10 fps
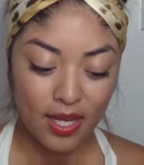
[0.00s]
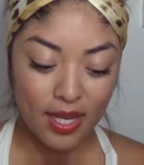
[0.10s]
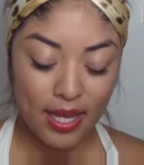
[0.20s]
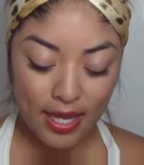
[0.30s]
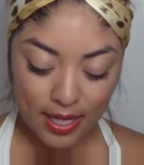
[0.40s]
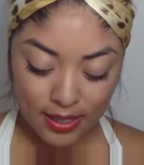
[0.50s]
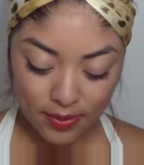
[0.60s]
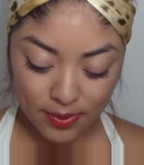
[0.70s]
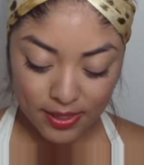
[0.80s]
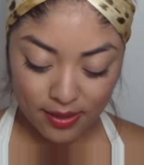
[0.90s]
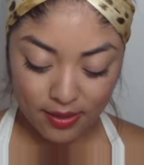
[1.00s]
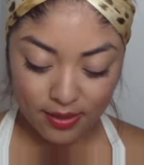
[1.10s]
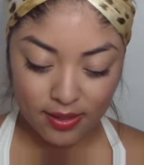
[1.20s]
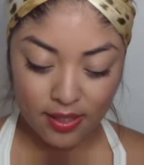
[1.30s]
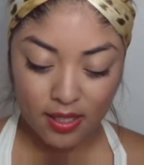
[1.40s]
And what's it
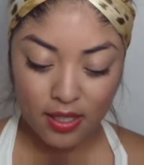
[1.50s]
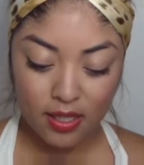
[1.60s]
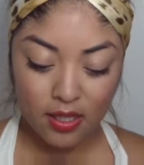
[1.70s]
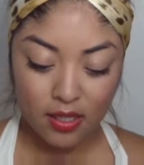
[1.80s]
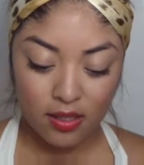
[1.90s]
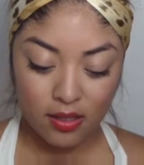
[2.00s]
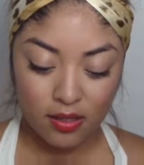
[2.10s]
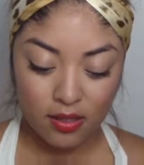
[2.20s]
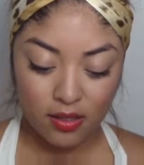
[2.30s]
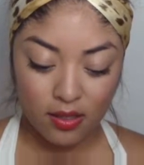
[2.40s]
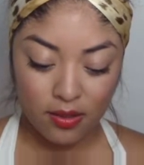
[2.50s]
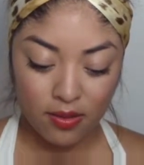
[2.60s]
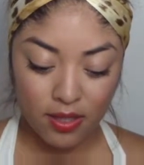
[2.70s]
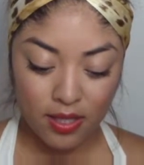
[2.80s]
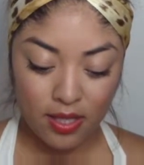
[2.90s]
called?
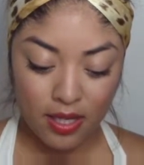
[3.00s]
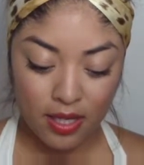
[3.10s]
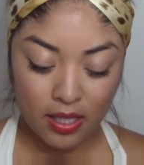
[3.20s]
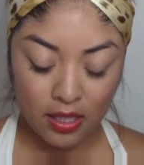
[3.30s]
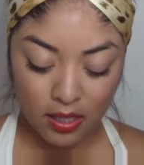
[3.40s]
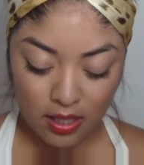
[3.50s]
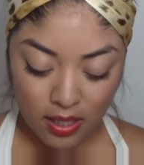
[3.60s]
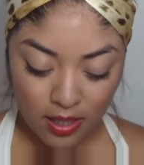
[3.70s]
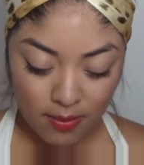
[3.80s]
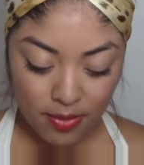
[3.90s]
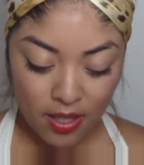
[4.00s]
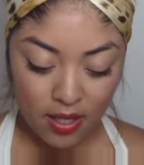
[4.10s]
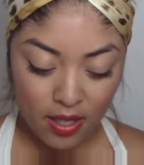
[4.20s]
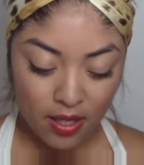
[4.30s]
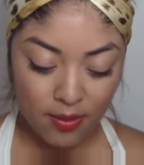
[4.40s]
So yeah,
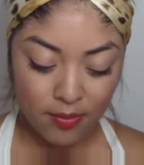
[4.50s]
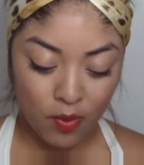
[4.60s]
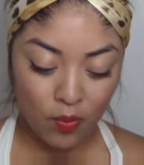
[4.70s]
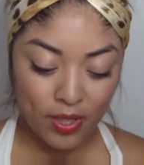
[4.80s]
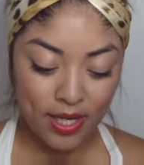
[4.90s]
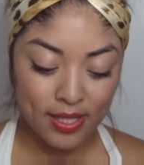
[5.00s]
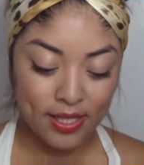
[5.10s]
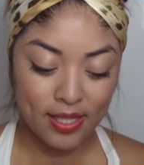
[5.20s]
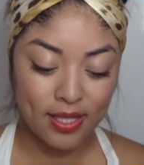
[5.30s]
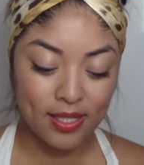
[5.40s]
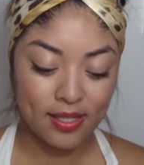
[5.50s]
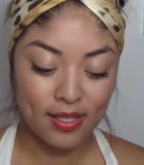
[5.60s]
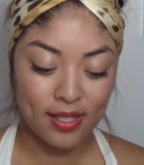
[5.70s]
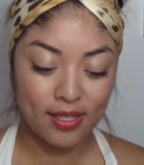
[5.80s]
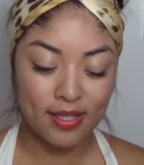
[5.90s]
but what I did is,
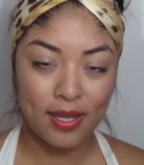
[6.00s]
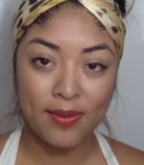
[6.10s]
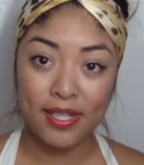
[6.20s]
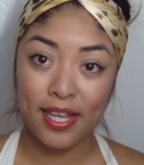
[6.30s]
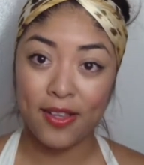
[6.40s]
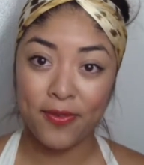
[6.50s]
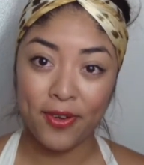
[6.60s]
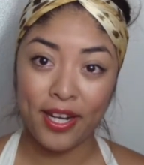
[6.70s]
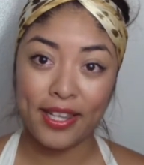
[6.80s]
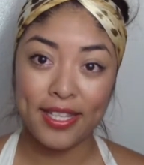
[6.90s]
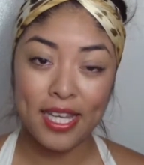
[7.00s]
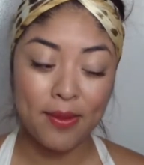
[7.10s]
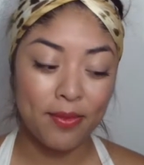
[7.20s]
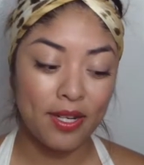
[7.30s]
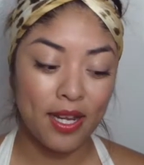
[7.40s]
since I was in California at the
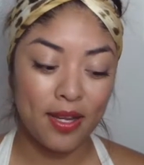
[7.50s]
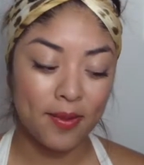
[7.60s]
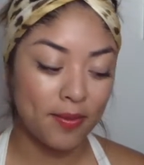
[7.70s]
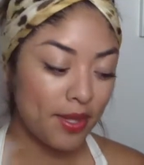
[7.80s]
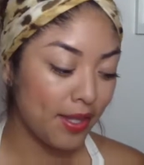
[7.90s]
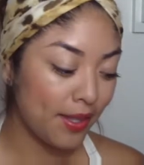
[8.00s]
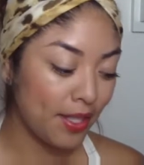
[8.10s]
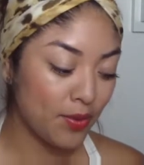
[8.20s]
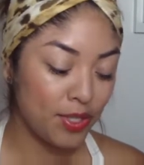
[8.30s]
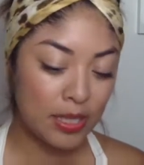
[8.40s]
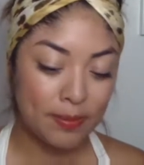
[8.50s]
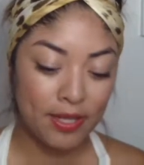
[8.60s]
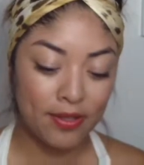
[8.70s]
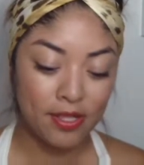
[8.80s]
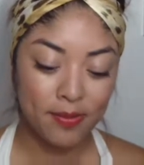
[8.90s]
time when this was shipped
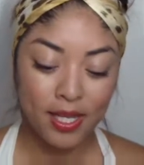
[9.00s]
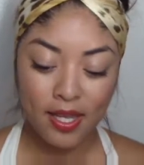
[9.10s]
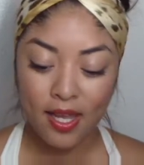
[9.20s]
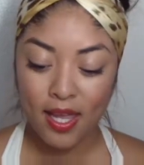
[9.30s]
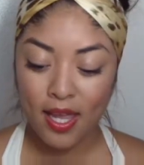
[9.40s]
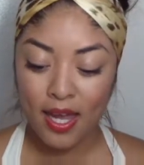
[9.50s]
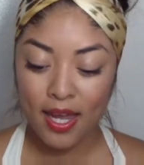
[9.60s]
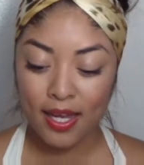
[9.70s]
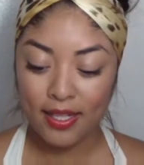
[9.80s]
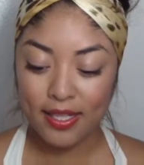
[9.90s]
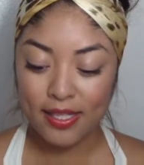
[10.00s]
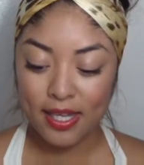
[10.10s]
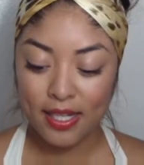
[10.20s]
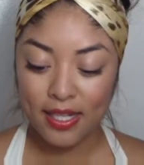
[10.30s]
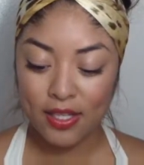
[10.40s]
out to me, I
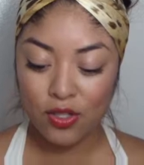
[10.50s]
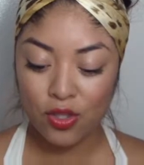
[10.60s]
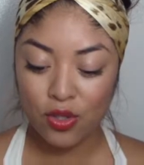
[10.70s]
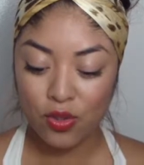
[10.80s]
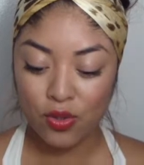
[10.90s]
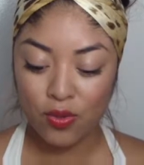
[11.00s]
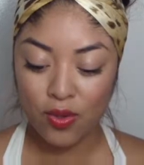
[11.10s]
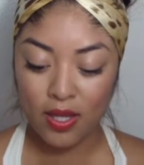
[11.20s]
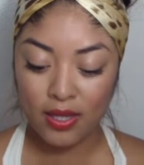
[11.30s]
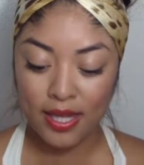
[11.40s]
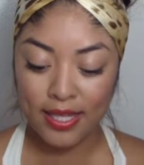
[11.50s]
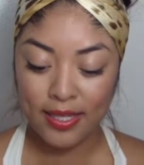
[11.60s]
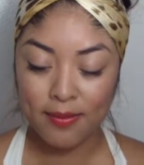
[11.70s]
decided to lay